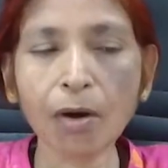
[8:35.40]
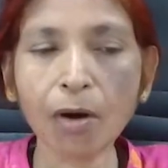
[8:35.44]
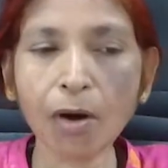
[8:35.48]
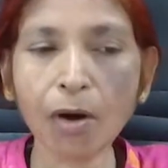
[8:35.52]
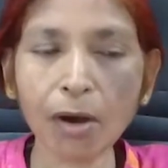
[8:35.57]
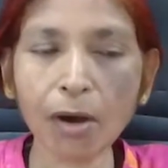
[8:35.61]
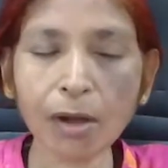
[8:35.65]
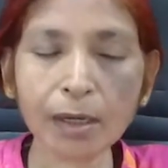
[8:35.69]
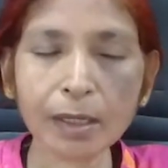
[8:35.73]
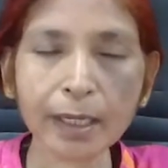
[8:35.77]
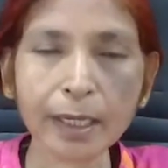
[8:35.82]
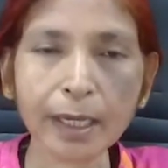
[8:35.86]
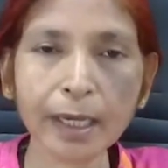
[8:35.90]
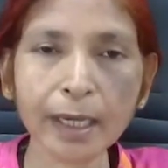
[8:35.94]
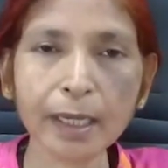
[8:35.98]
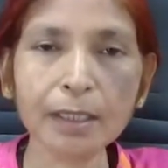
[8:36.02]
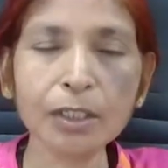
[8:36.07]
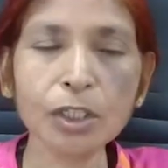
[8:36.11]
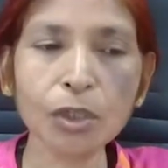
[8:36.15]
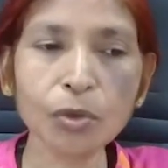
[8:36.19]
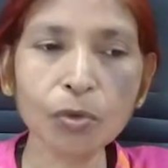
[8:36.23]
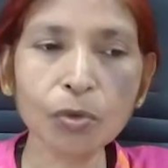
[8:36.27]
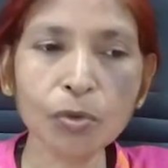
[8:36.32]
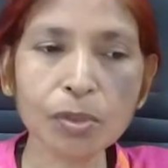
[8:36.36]
All can
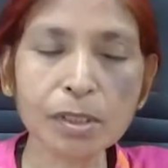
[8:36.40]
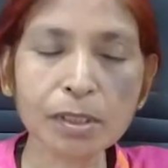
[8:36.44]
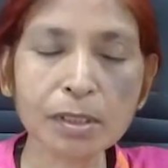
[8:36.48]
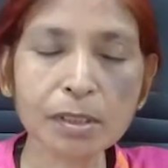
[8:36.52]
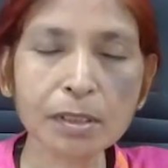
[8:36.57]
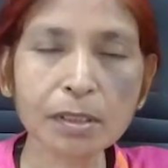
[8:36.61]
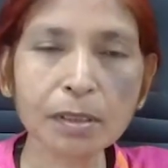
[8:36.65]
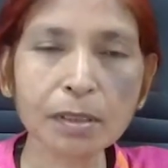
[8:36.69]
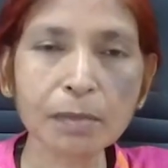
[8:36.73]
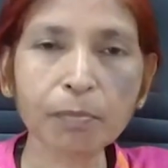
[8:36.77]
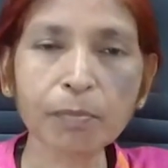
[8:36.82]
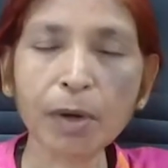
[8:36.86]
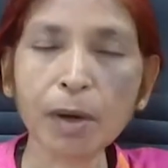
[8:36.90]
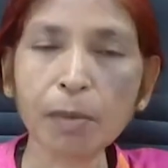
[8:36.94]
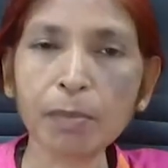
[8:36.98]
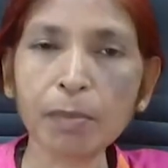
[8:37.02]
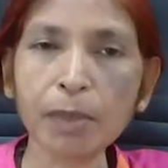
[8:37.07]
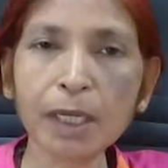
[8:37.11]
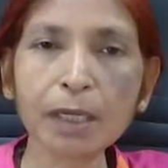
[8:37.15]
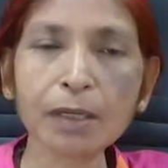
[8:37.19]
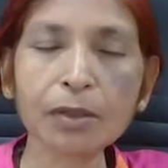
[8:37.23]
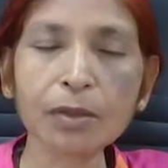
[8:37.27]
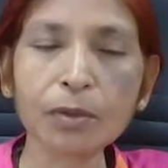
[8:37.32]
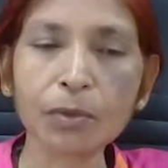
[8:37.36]
use
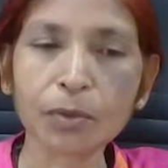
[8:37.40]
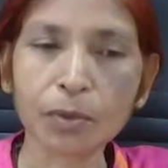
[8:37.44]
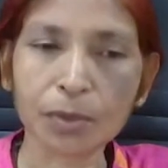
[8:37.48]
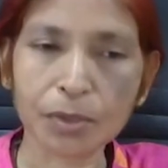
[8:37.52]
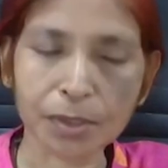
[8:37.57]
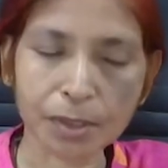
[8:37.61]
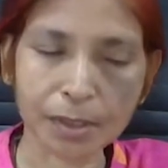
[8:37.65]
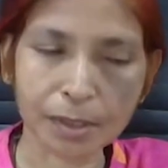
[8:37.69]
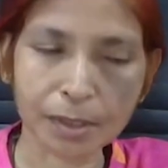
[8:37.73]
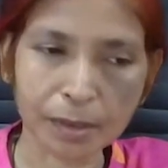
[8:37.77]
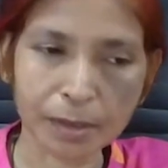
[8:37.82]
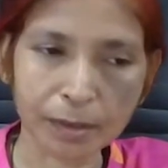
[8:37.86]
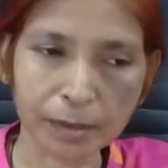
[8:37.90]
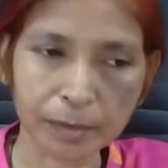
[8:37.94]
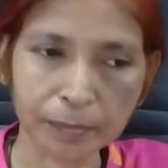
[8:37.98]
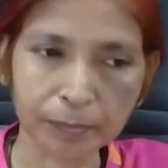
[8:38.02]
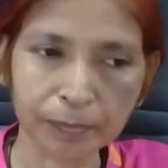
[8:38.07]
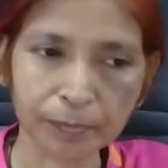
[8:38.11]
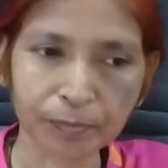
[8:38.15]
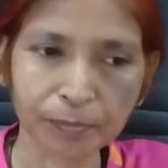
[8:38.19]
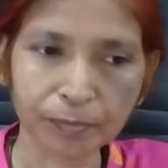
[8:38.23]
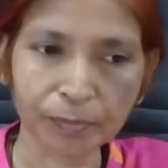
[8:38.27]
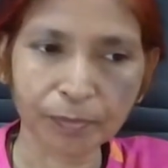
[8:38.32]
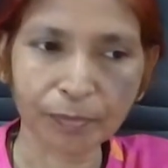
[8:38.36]
public goods.
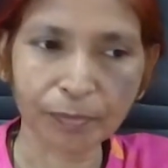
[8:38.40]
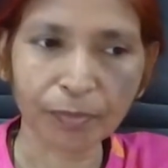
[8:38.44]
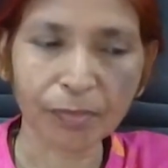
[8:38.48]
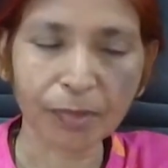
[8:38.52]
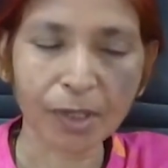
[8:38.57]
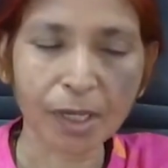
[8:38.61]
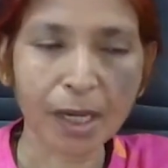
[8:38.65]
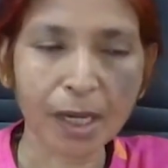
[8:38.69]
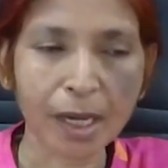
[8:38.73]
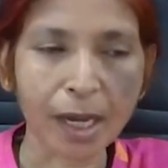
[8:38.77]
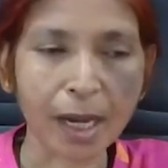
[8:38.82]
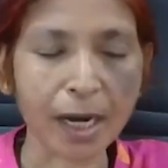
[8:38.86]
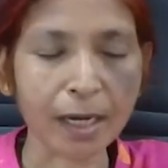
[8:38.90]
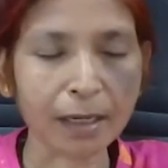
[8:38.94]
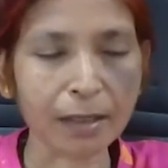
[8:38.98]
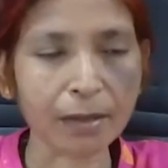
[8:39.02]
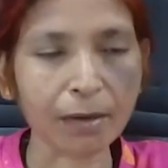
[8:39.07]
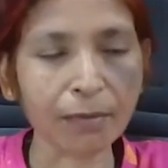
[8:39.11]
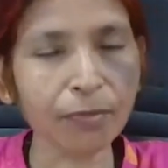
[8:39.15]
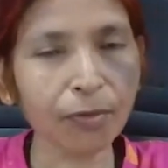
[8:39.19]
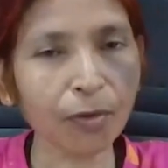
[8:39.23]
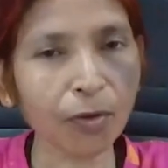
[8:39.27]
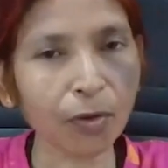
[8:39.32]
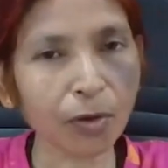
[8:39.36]
And
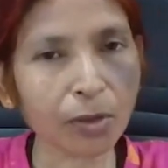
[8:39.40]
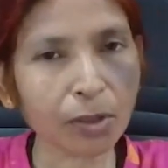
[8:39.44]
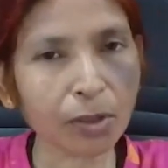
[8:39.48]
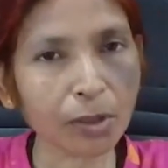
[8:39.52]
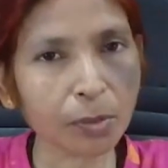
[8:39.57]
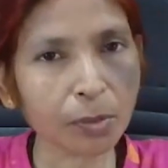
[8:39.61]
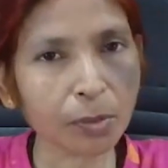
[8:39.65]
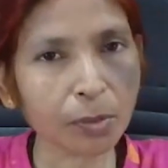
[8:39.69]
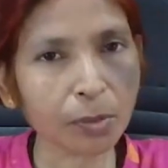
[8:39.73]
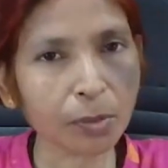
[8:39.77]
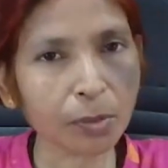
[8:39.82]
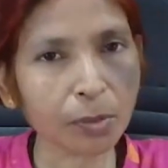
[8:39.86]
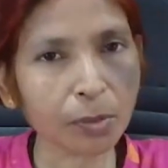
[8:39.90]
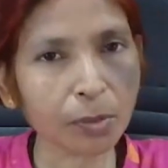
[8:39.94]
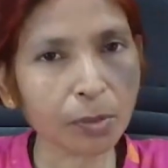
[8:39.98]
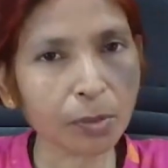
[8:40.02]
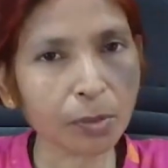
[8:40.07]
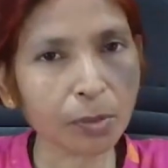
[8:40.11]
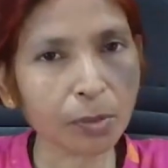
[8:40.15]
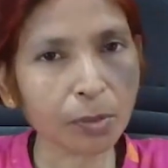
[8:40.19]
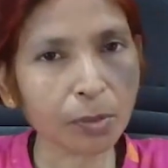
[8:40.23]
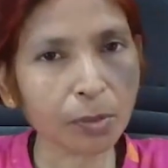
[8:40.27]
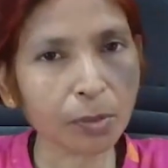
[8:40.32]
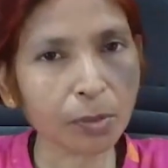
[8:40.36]
the fourth point,
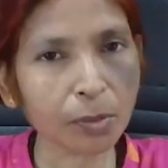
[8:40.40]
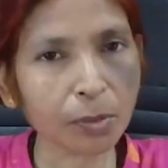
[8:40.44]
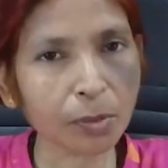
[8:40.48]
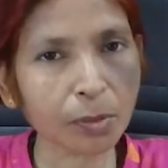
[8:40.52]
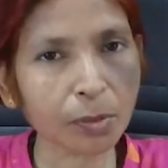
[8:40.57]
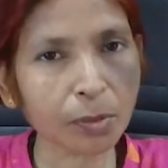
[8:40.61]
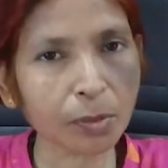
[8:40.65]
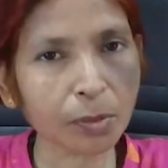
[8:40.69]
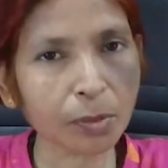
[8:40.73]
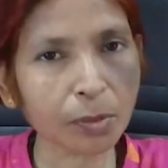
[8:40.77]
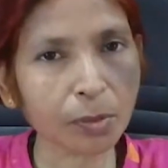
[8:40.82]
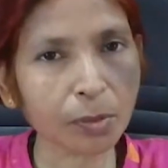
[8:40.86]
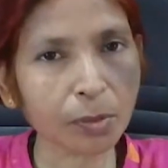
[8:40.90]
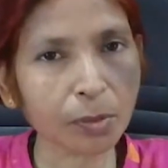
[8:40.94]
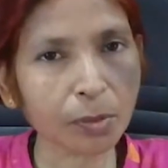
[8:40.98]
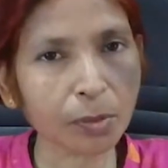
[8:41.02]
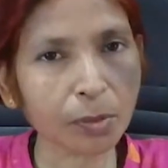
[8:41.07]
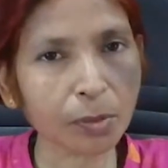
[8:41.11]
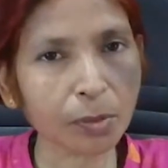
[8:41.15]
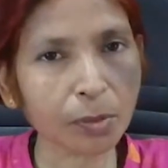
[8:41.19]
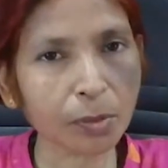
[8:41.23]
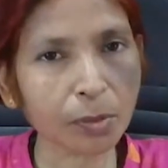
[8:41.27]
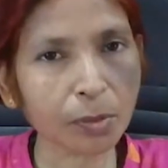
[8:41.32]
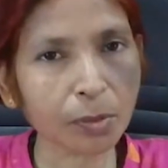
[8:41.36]
which is also
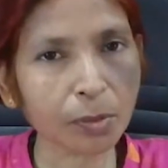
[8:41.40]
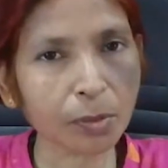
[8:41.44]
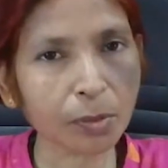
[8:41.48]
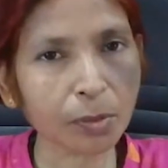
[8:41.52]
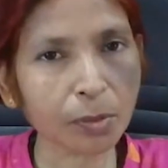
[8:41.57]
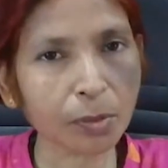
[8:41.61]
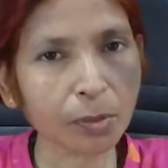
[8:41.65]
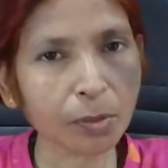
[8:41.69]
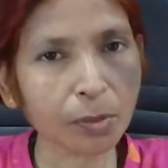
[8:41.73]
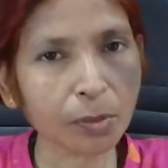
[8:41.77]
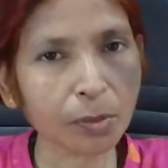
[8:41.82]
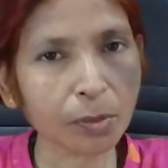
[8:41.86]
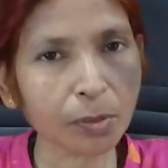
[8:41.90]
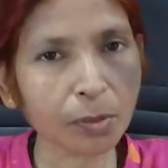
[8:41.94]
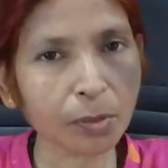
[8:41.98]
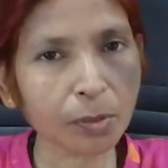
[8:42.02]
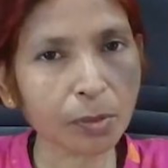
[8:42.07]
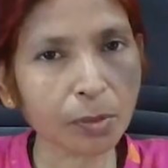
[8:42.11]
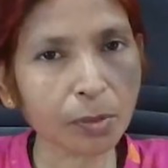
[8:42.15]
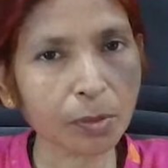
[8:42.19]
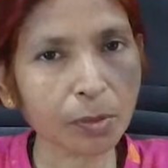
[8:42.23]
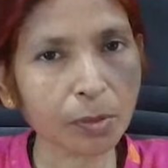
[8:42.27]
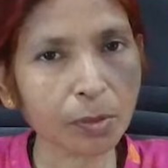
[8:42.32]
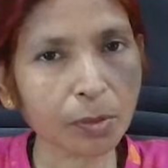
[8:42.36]
the main cause of
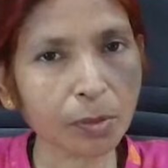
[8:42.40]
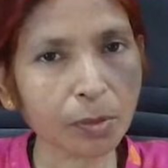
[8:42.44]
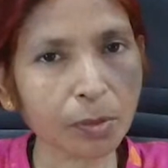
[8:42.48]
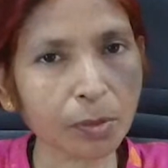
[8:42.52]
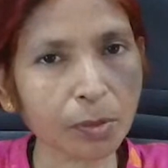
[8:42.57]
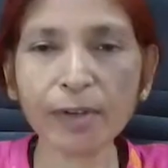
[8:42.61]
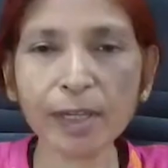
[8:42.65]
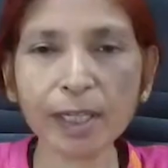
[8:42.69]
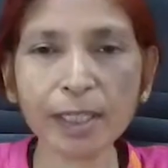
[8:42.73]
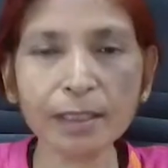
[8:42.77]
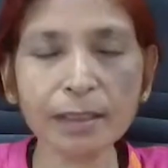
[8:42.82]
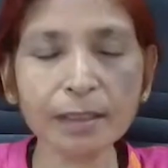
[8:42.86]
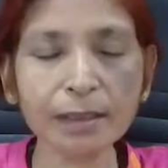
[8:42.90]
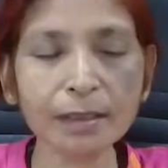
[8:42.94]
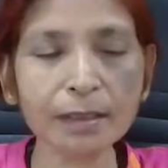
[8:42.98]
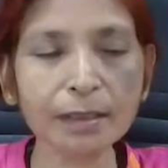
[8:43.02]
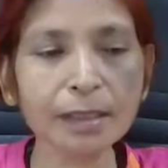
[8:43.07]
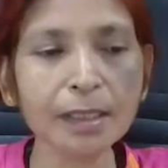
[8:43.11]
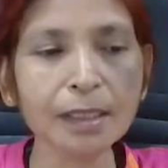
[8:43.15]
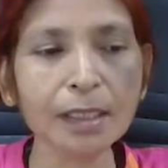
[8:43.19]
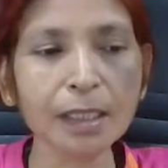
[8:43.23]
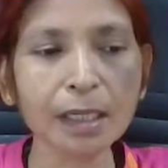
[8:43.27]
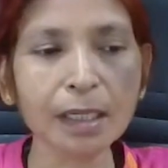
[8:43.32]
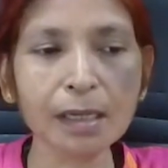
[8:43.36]
market failure,
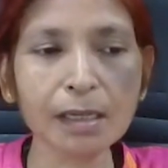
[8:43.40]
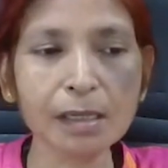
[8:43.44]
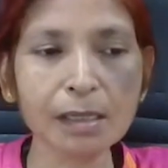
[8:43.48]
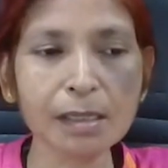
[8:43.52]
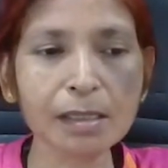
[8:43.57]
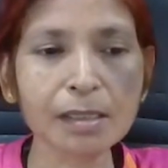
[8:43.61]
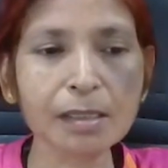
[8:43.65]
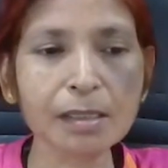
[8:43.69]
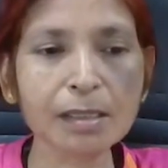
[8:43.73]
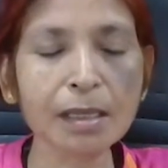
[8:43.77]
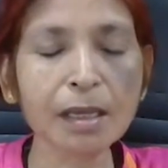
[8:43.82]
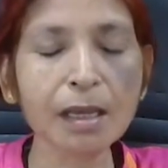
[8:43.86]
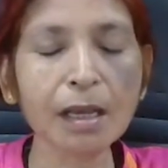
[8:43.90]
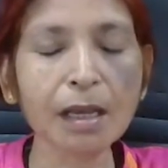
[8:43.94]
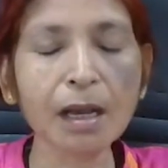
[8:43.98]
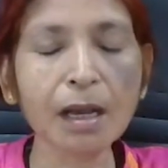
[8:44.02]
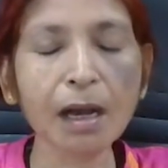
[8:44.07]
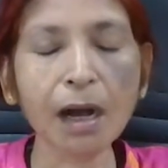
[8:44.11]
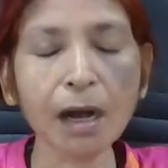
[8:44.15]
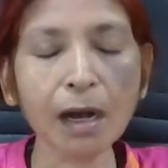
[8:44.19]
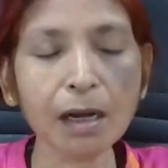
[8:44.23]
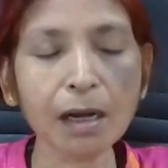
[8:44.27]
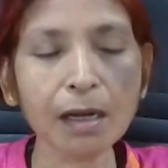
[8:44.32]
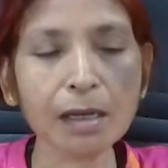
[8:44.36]
is
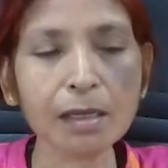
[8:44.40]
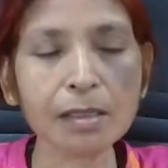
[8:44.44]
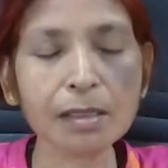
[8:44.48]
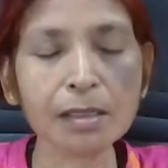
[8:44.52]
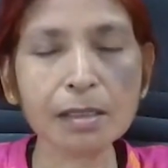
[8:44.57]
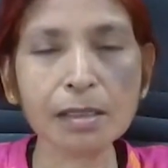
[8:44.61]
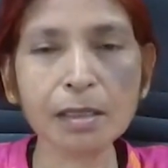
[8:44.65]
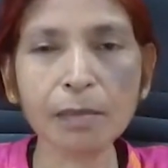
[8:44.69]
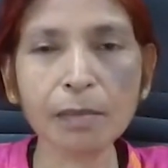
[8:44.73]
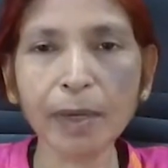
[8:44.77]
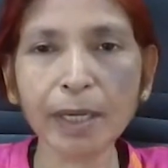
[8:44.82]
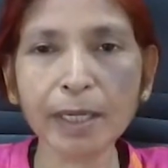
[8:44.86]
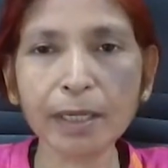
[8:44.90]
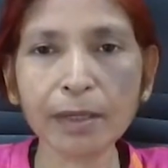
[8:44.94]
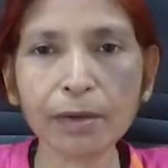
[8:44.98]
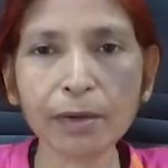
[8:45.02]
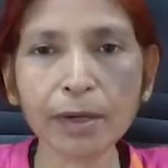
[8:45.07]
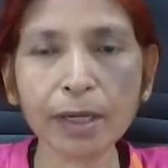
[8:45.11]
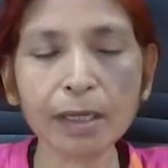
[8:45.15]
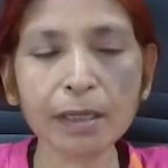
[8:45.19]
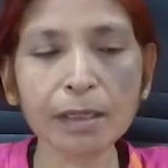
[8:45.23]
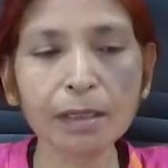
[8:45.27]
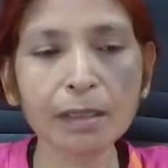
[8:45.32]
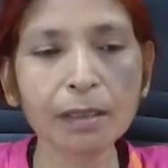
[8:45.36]

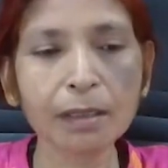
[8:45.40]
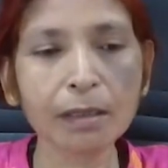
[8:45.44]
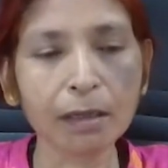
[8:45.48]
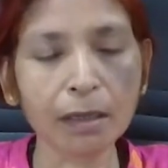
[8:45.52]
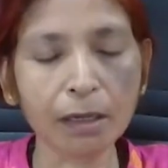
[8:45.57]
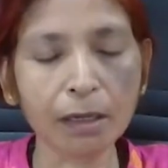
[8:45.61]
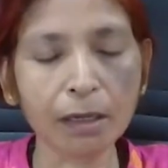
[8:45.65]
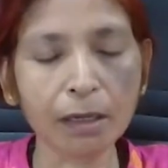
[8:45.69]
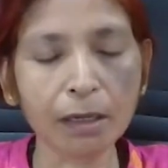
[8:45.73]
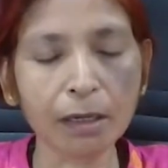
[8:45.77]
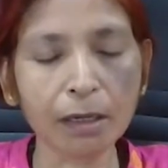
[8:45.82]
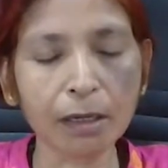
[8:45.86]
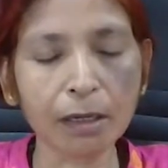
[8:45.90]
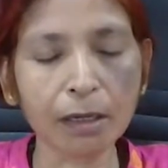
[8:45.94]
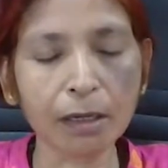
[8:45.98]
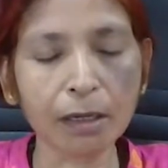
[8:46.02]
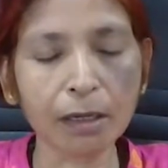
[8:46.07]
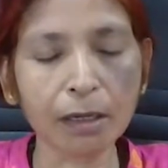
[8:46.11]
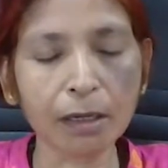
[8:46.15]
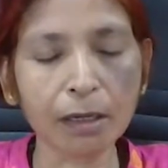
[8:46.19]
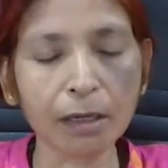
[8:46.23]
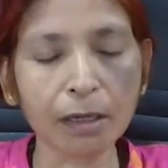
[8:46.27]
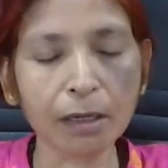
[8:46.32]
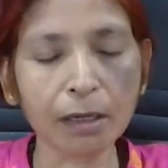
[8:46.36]
asymmetric
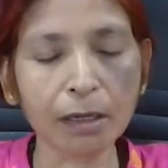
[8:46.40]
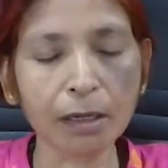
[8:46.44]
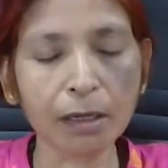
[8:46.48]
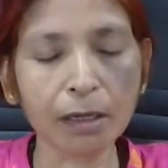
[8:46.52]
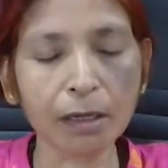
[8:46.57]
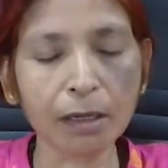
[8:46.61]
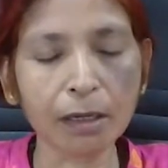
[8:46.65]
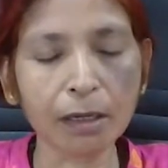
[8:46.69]
information.